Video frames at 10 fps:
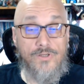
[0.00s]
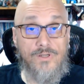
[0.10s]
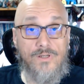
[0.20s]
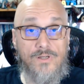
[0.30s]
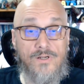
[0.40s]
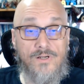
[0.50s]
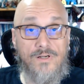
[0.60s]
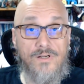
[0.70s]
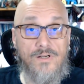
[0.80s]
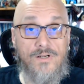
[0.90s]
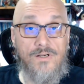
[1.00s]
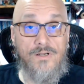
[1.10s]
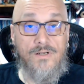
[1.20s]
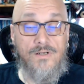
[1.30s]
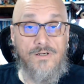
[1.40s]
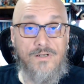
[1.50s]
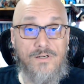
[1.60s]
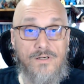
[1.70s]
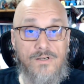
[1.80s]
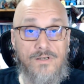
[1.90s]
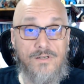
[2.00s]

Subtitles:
Nobody speaks.